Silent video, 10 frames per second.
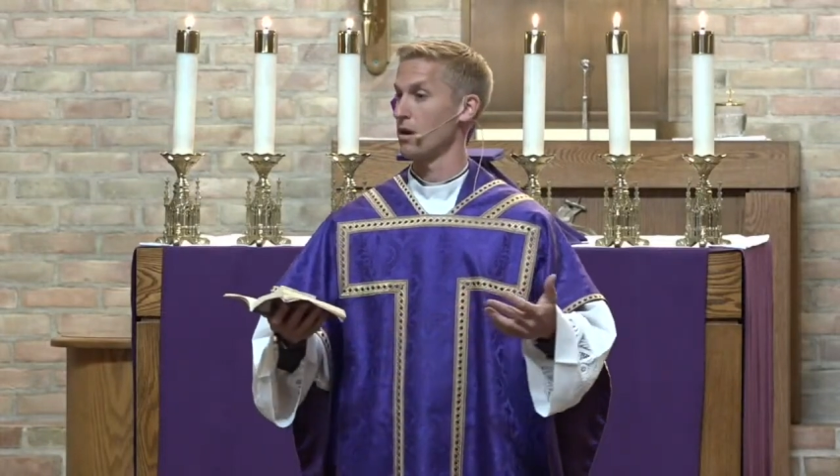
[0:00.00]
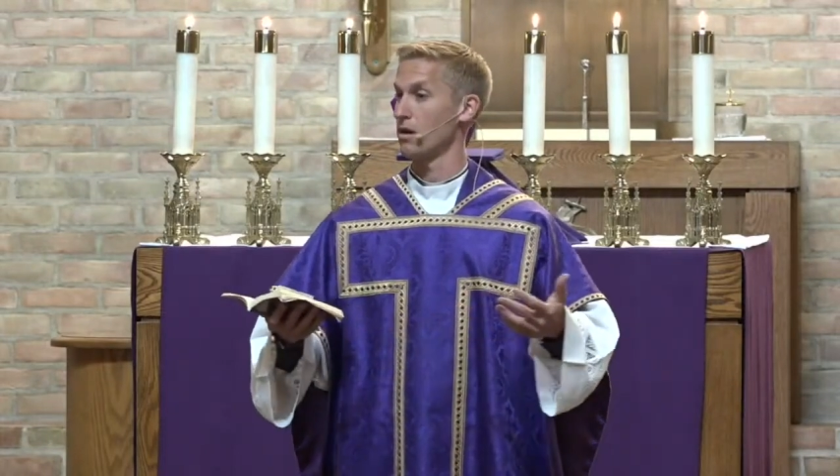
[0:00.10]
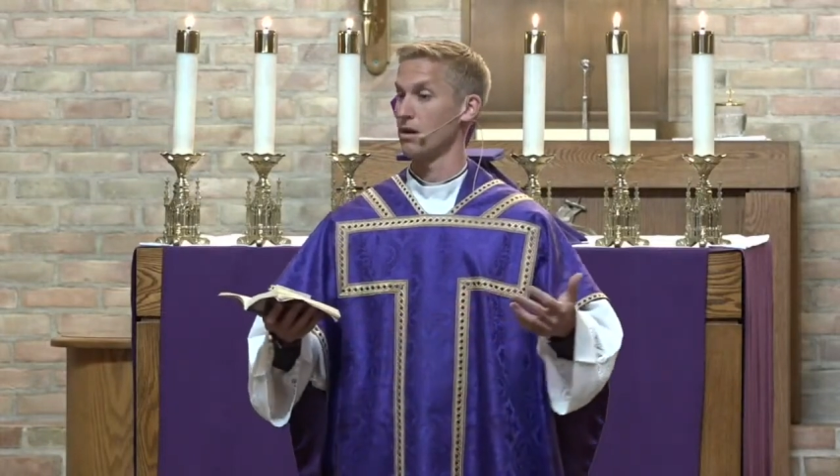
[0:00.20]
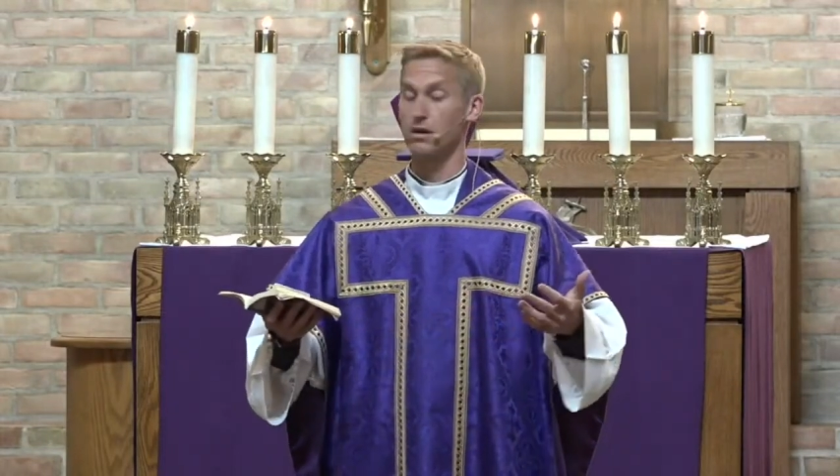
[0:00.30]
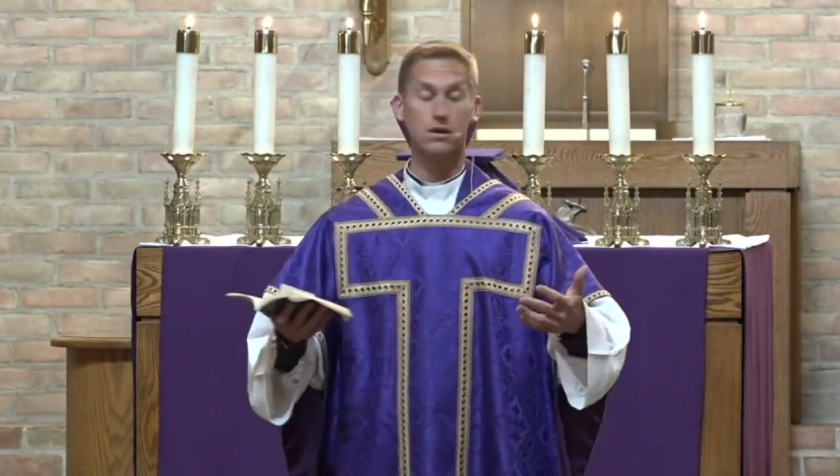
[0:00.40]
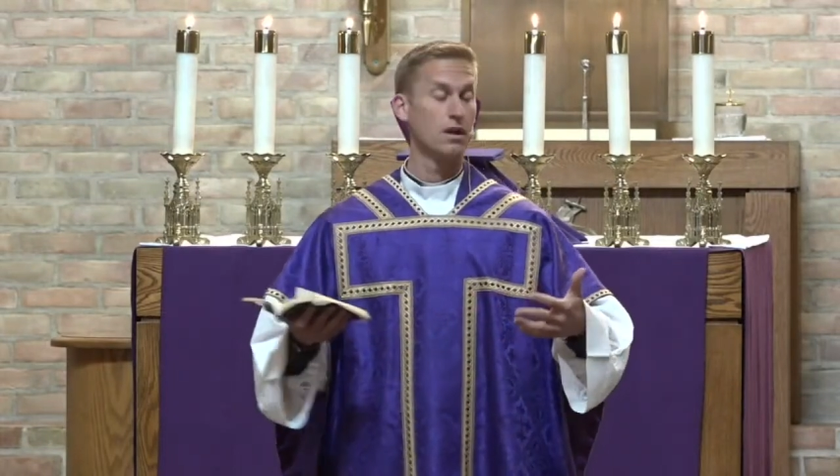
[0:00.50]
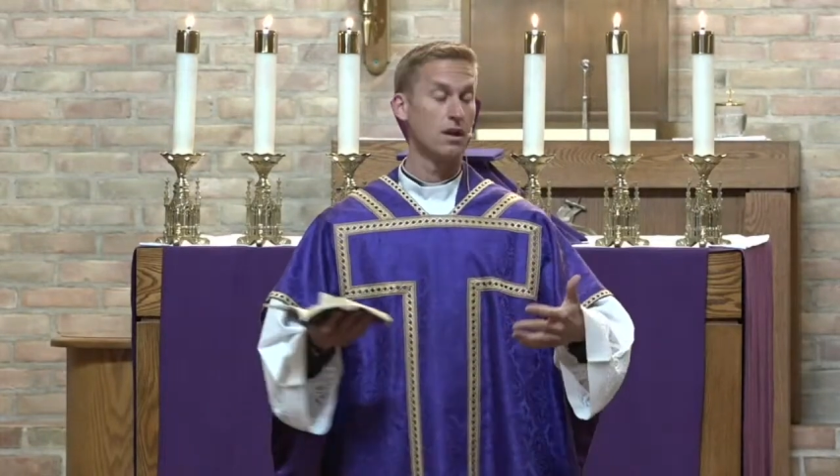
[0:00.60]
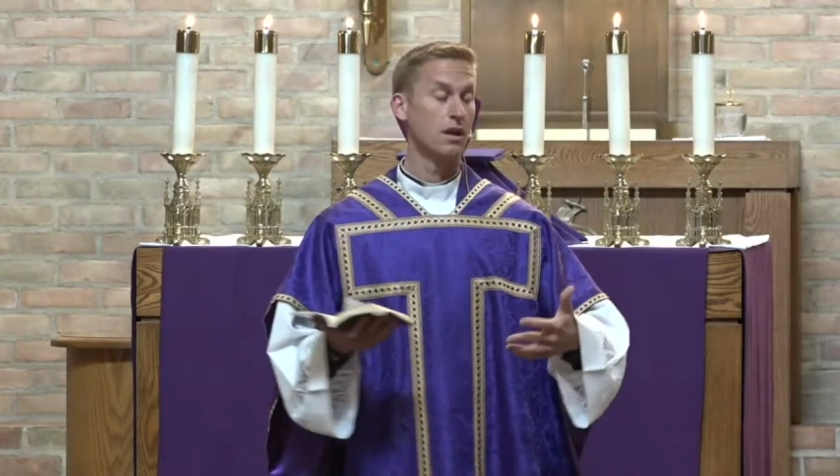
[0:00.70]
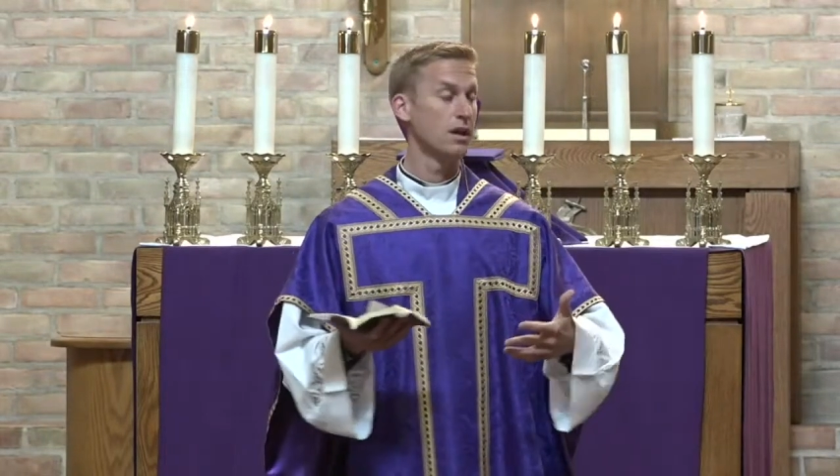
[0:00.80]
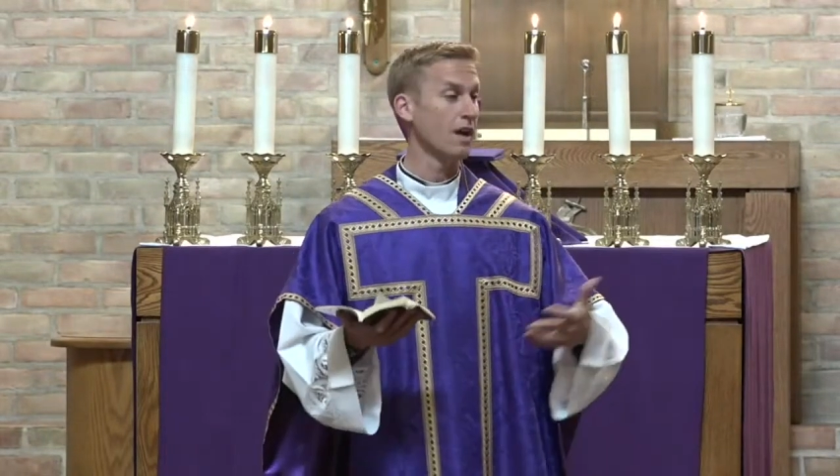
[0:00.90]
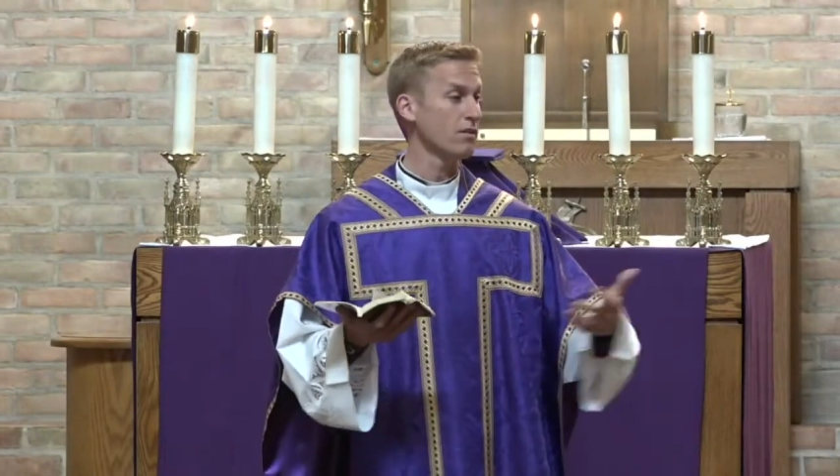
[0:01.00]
our